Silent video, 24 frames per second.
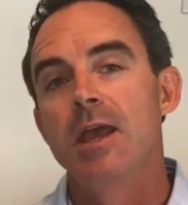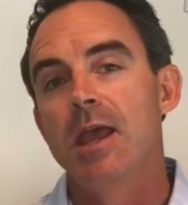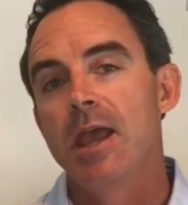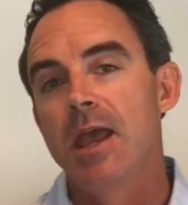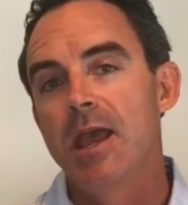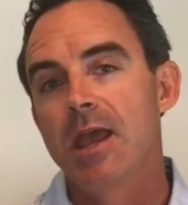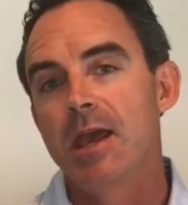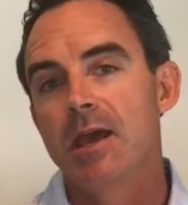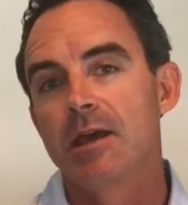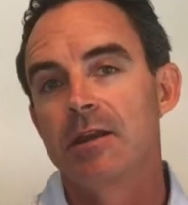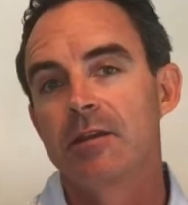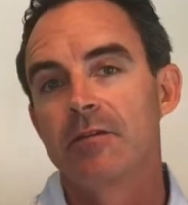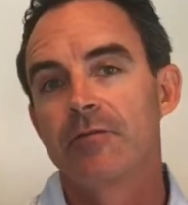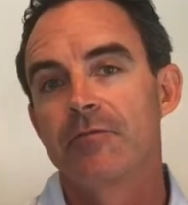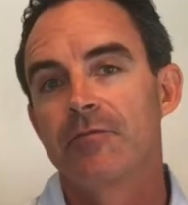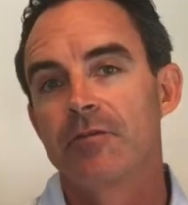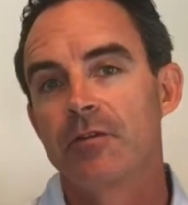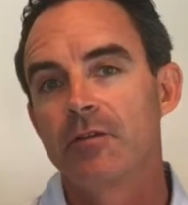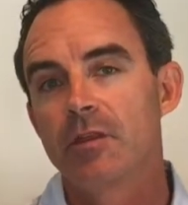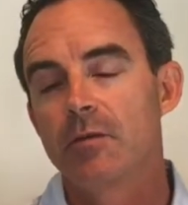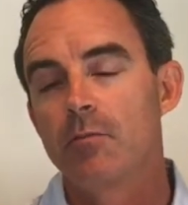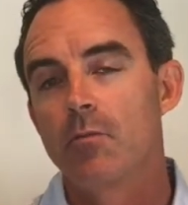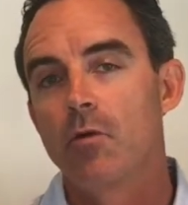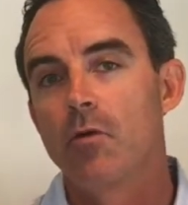And
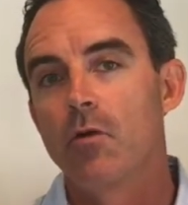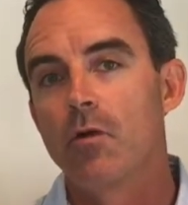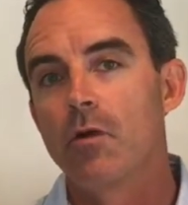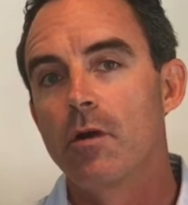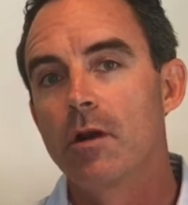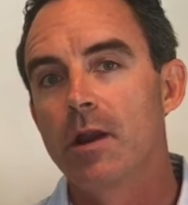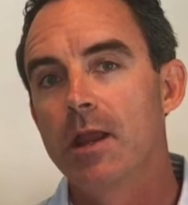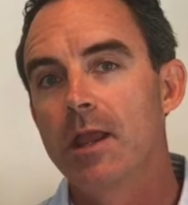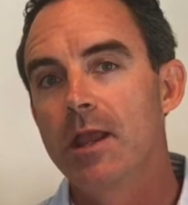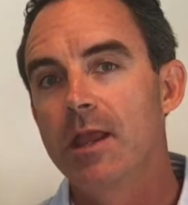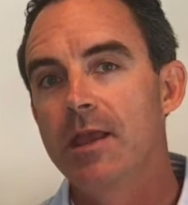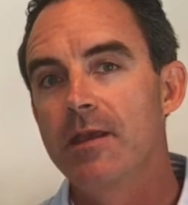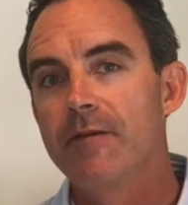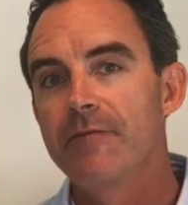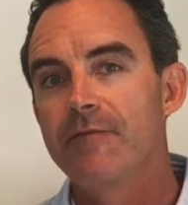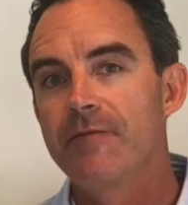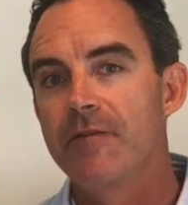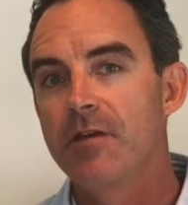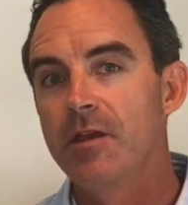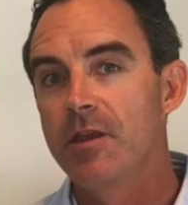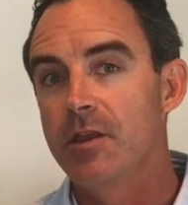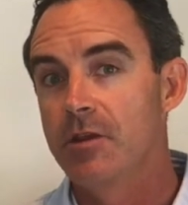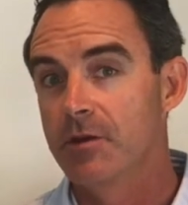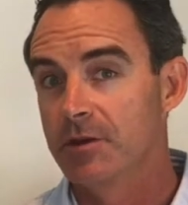furthermore, if
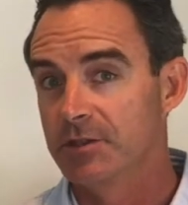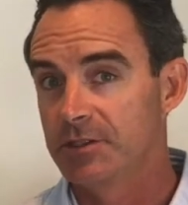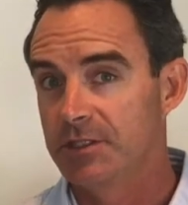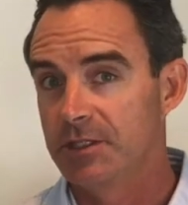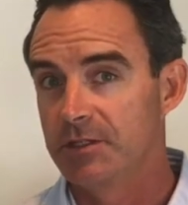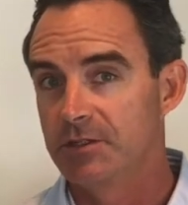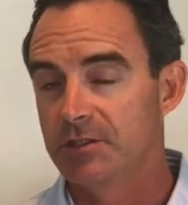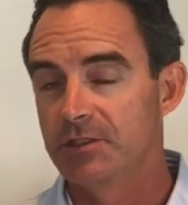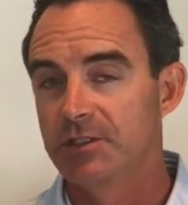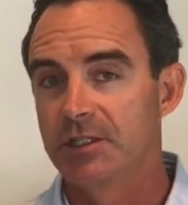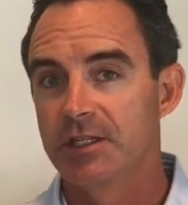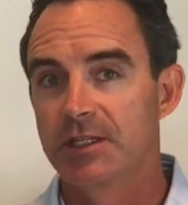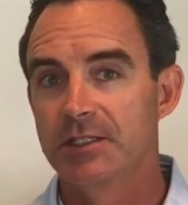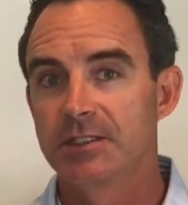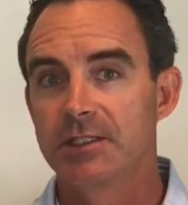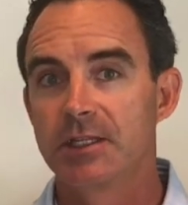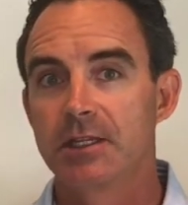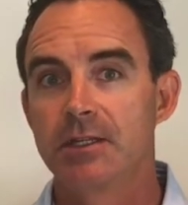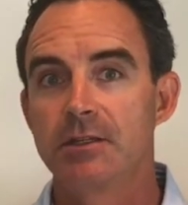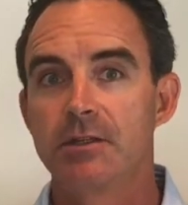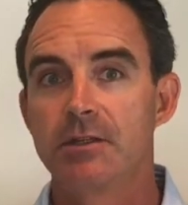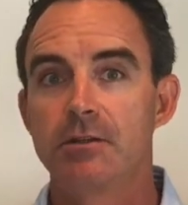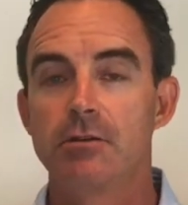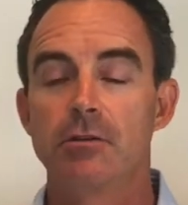you're a senior
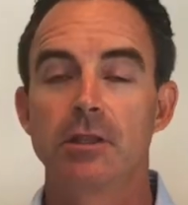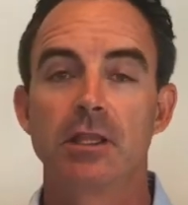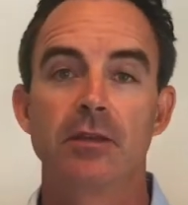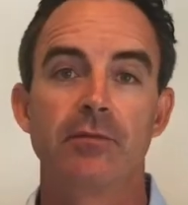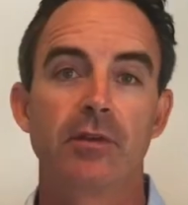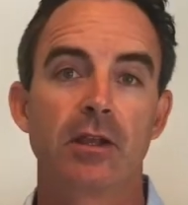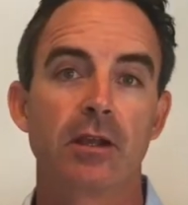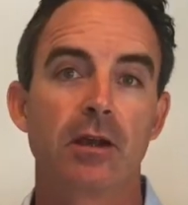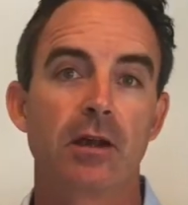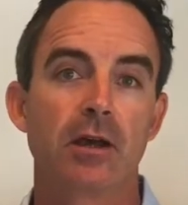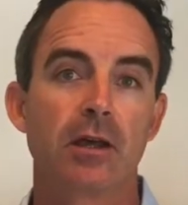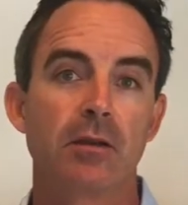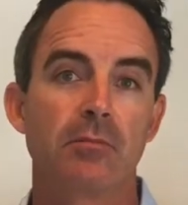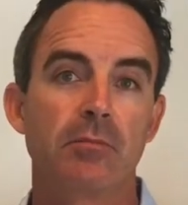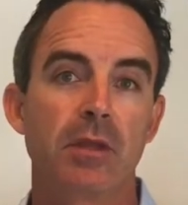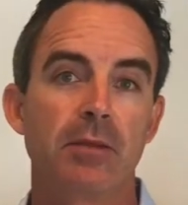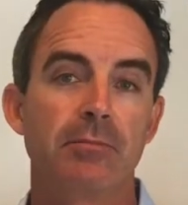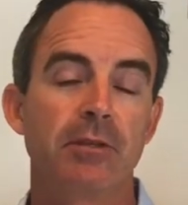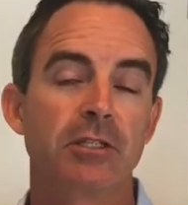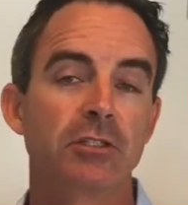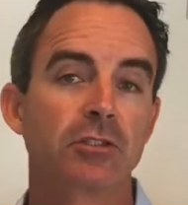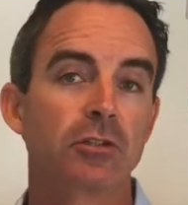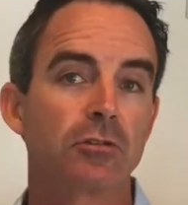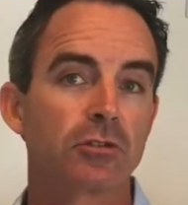citizen, you're living on
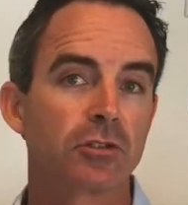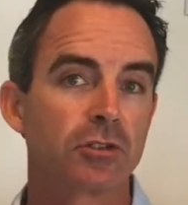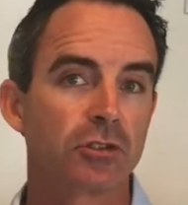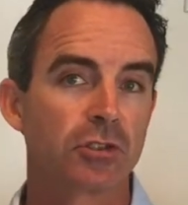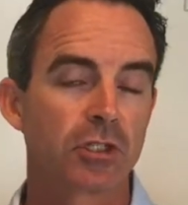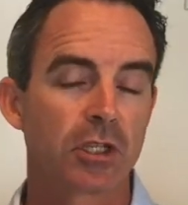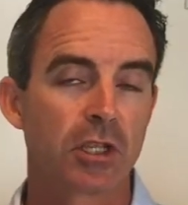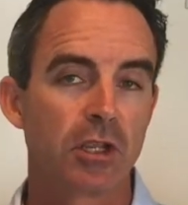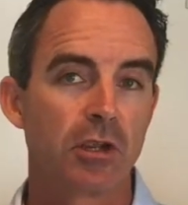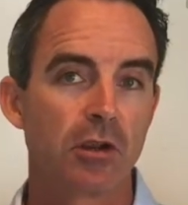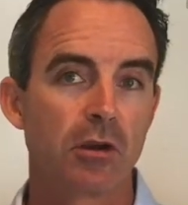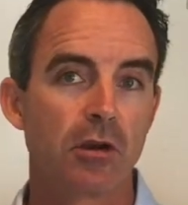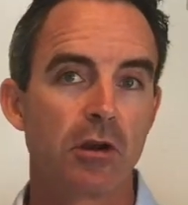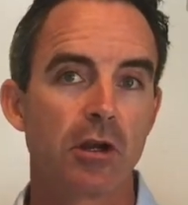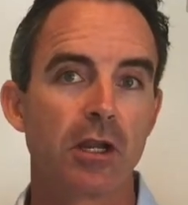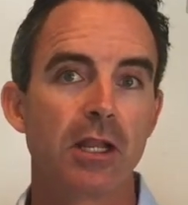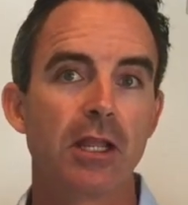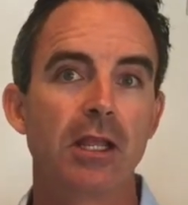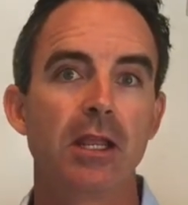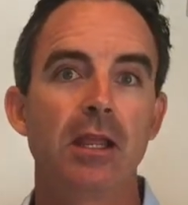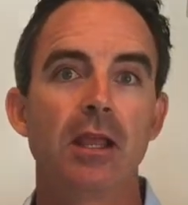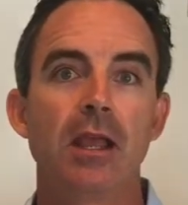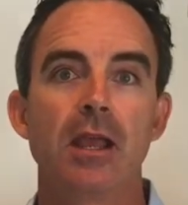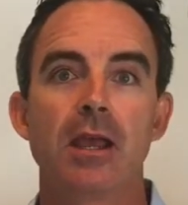maybe Social
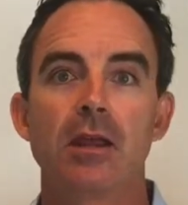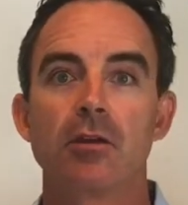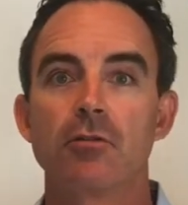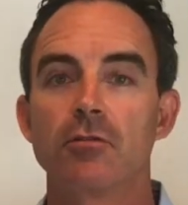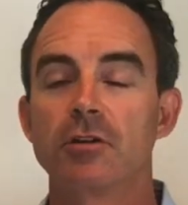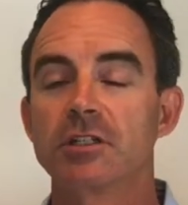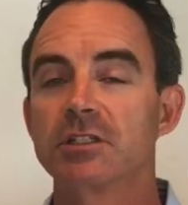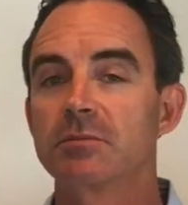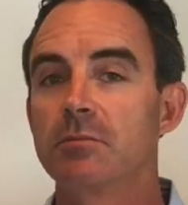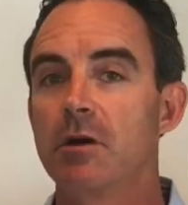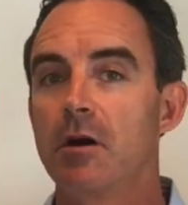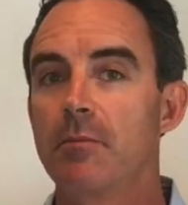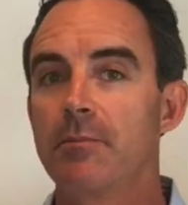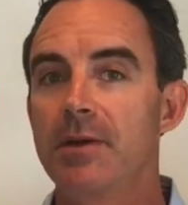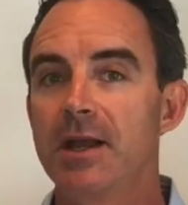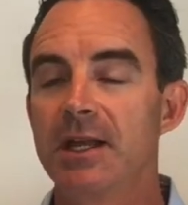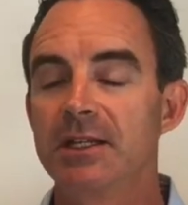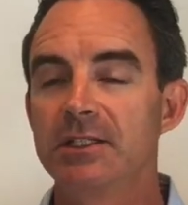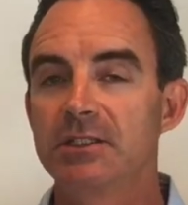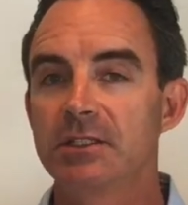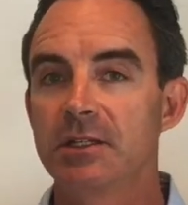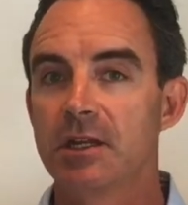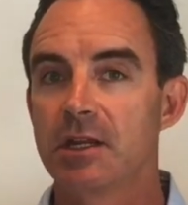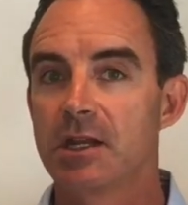Security and or a small
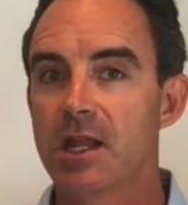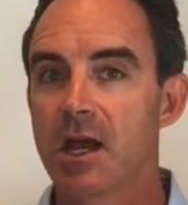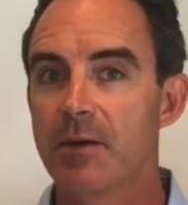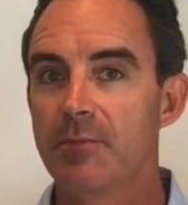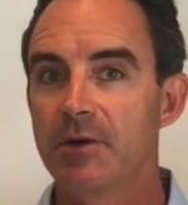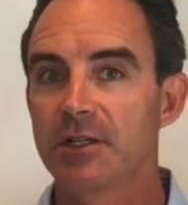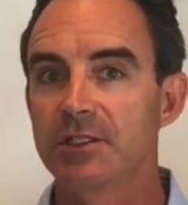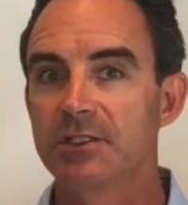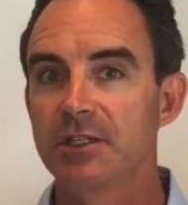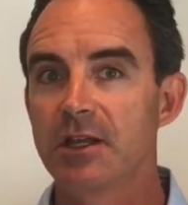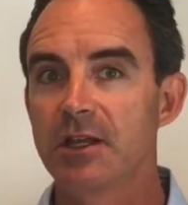pension and not much